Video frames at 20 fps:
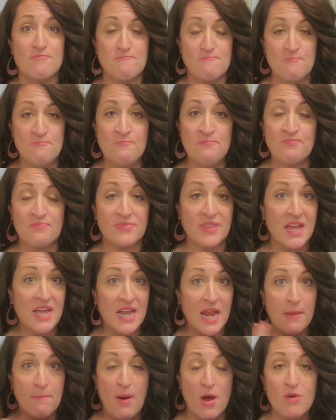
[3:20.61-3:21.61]
In
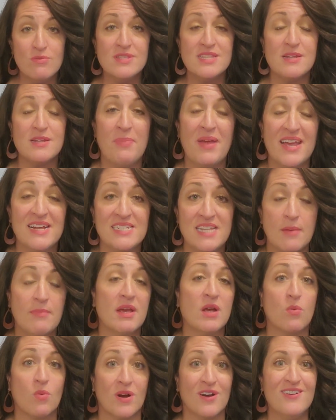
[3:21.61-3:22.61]
a
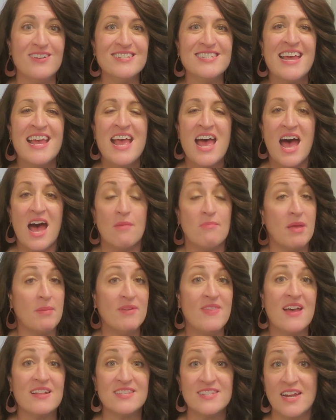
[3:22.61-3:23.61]
post-pandemic world, maybe
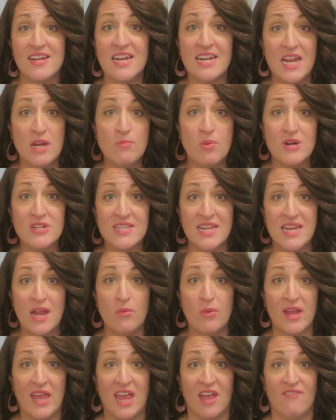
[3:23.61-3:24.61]
that's done at in-person
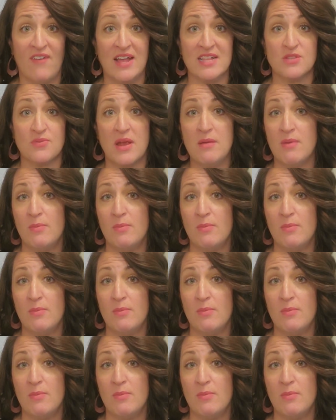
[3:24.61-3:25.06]
networking events, right?